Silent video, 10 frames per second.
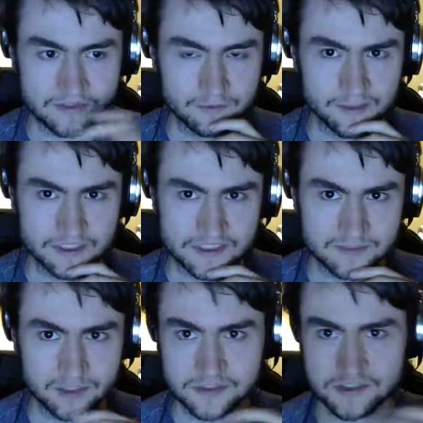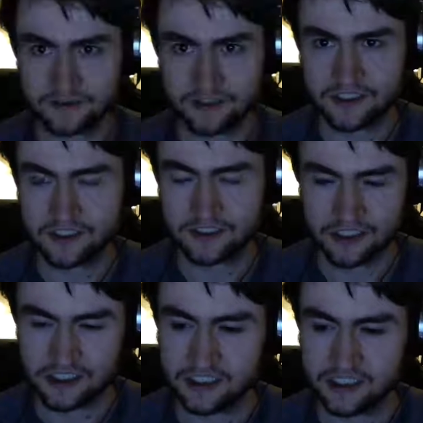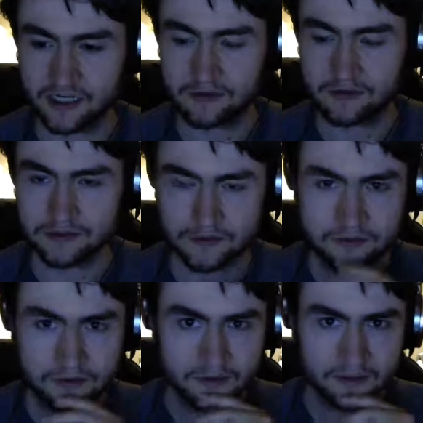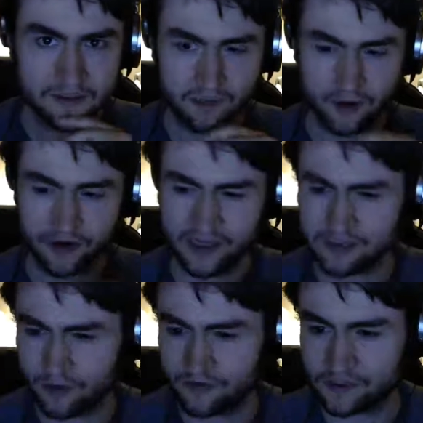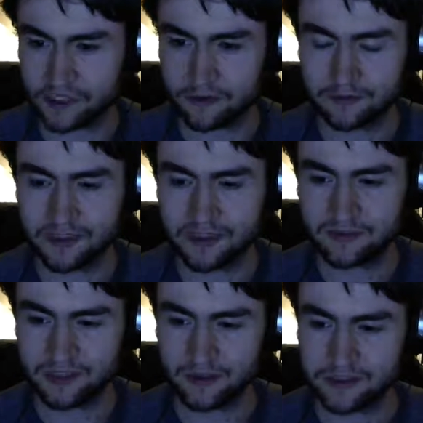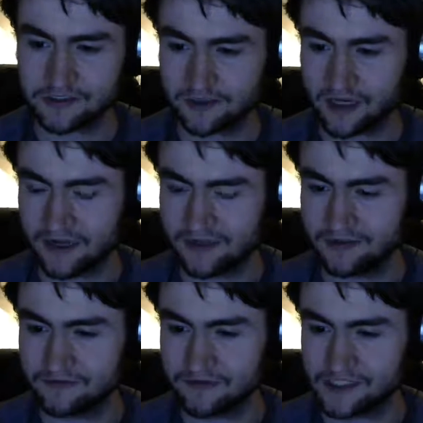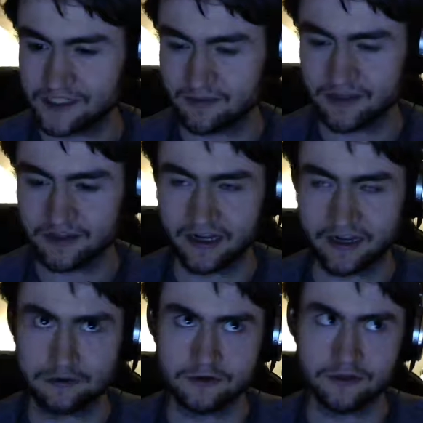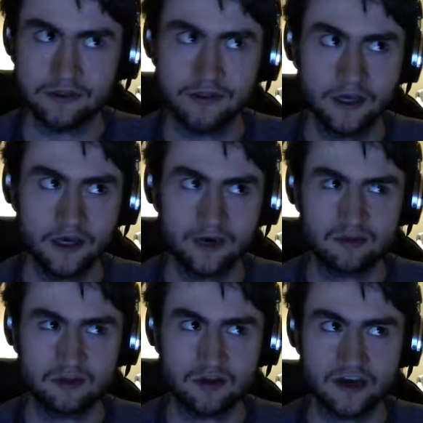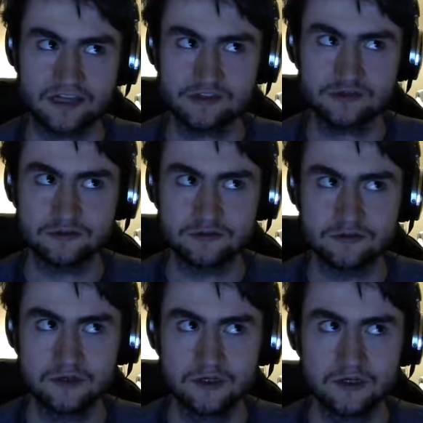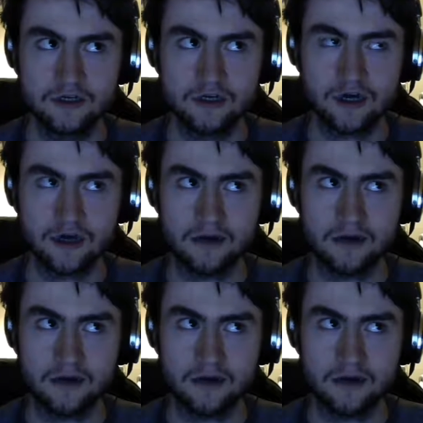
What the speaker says: living in different places, but also just in general too. It's more of a general beat, but it also kind of is something that I could apply to